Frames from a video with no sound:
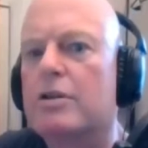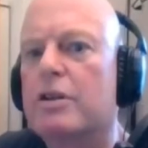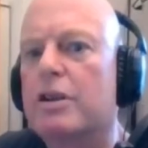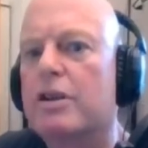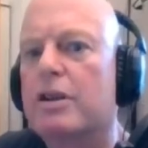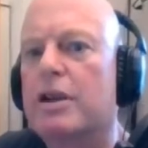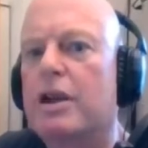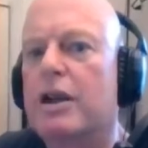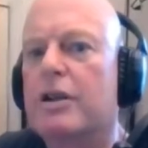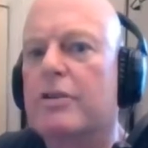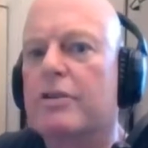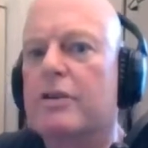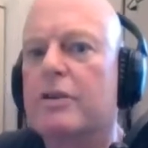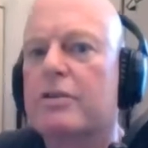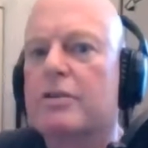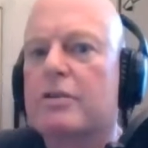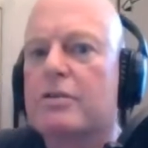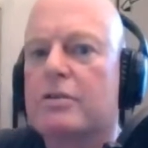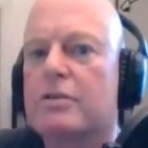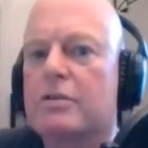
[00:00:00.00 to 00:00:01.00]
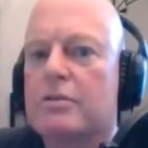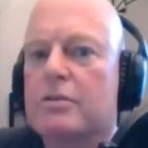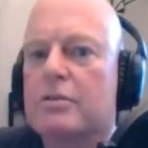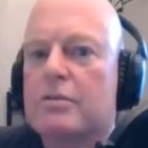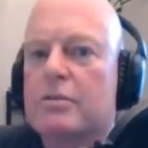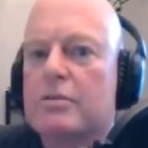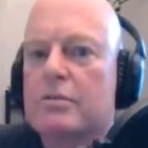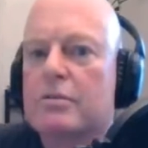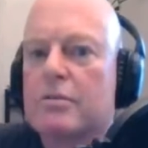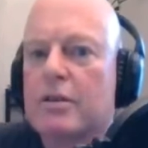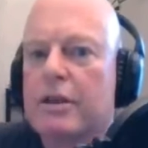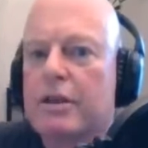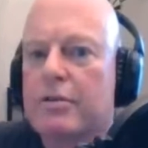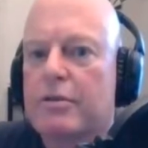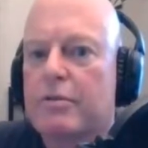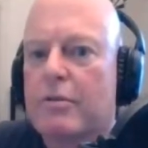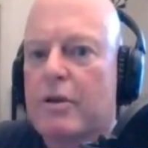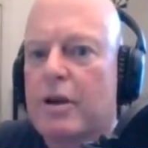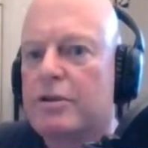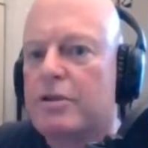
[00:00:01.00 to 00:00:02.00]
to dedicate this to Lee
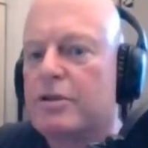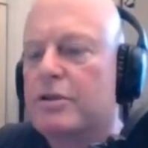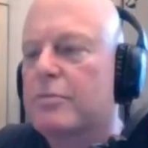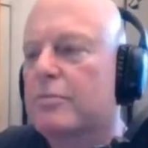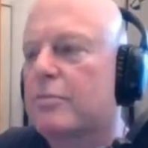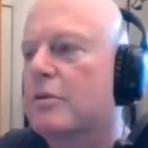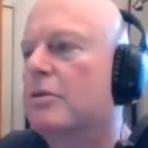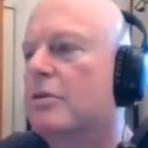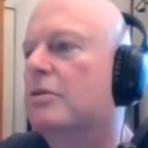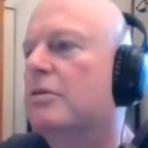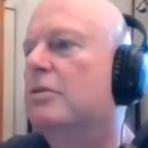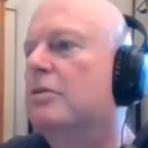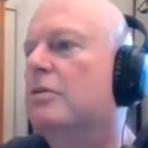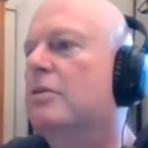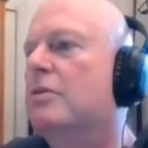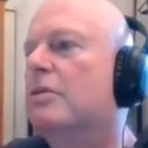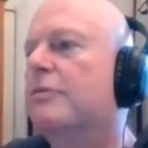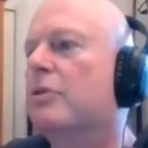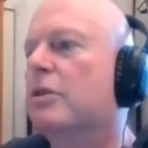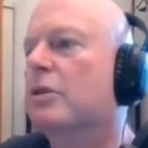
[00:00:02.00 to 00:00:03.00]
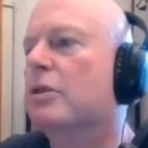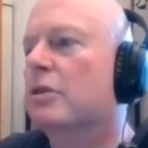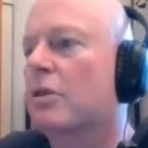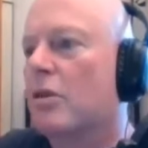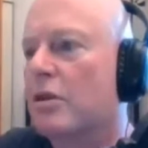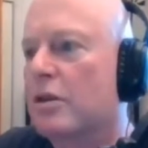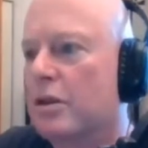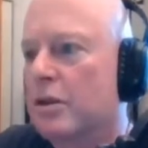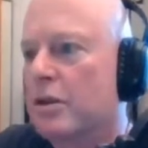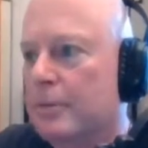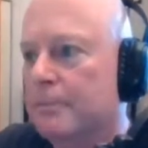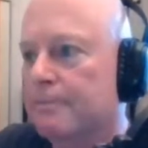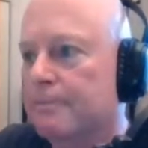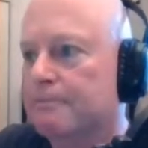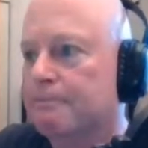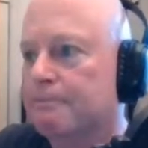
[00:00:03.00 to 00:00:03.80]
Rush, my dear friend and colleague,